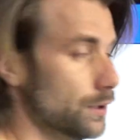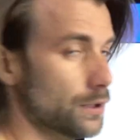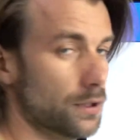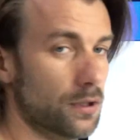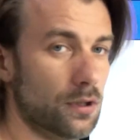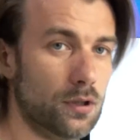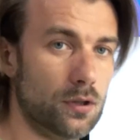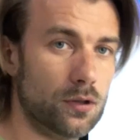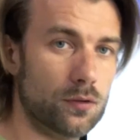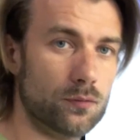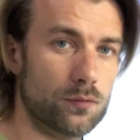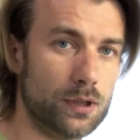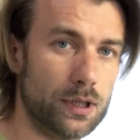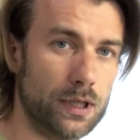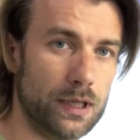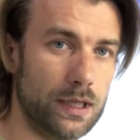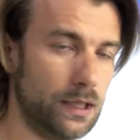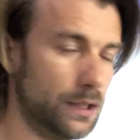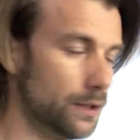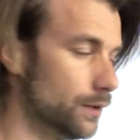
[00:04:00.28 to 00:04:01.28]
the lower
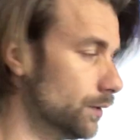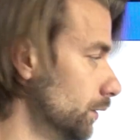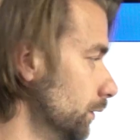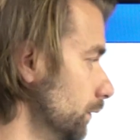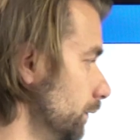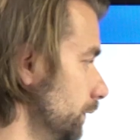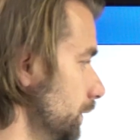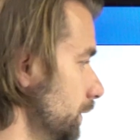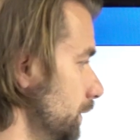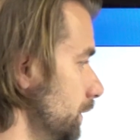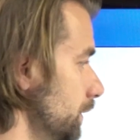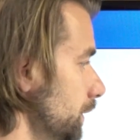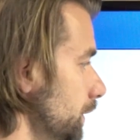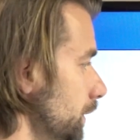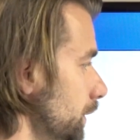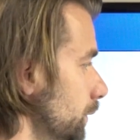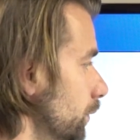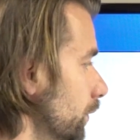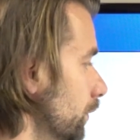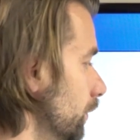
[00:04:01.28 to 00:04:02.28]
end of the
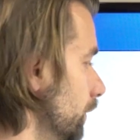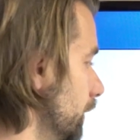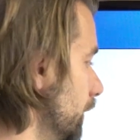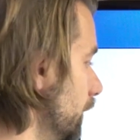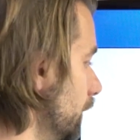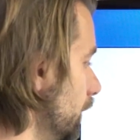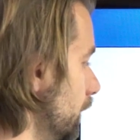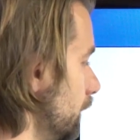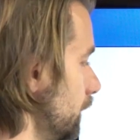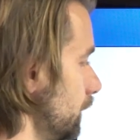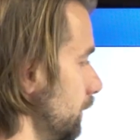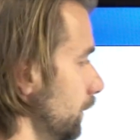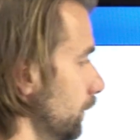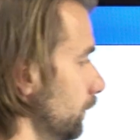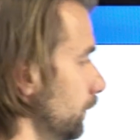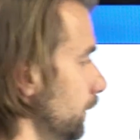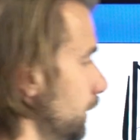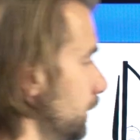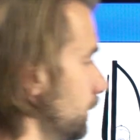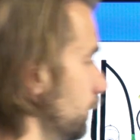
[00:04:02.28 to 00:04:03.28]
seat board. So
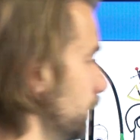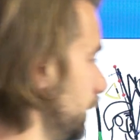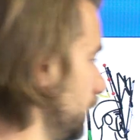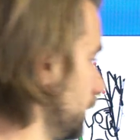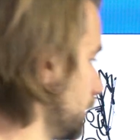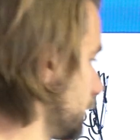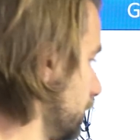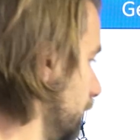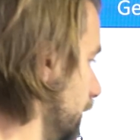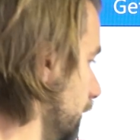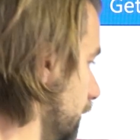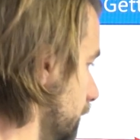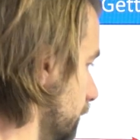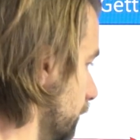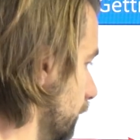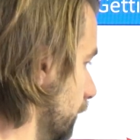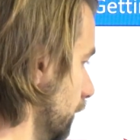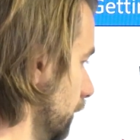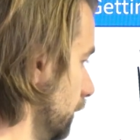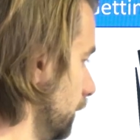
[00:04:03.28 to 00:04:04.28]
this means it
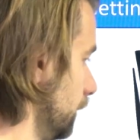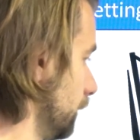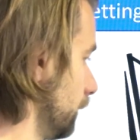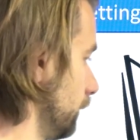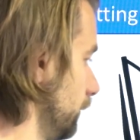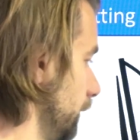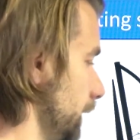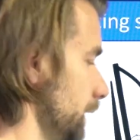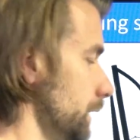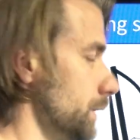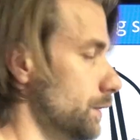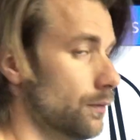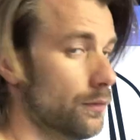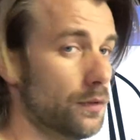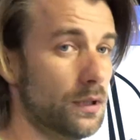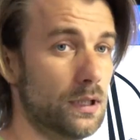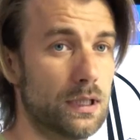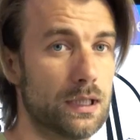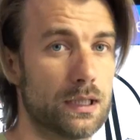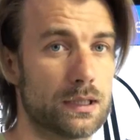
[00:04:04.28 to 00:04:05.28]
will raise your
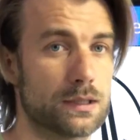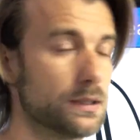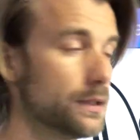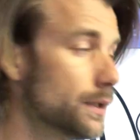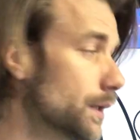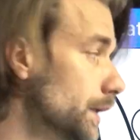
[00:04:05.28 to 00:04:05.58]
legs